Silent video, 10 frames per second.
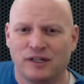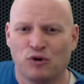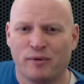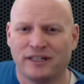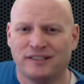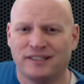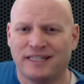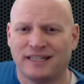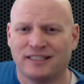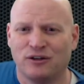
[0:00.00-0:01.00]
Now we'll go back to
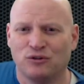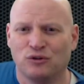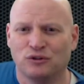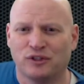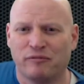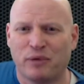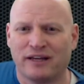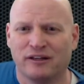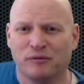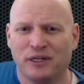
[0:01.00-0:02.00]
this Hass.io Google Drive
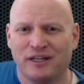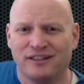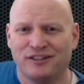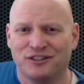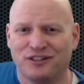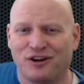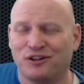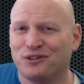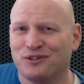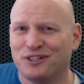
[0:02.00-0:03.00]
backup. There's
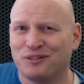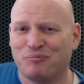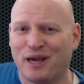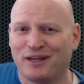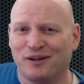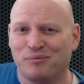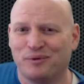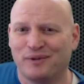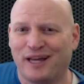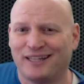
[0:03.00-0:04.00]
also this
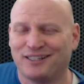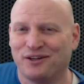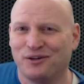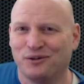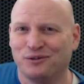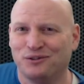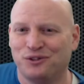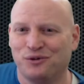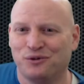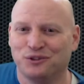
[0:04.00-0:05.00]
backup Hass.io
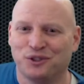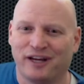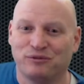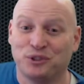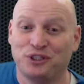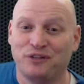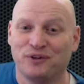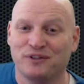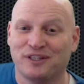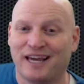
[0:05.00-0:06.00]
to Google Drive, which is
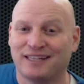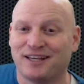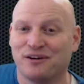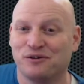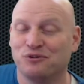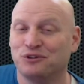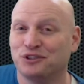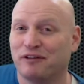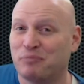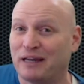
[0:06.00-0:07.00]
different than the Hass.io
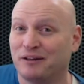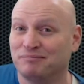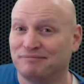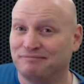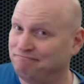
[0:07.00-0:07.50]
Google Drive backup.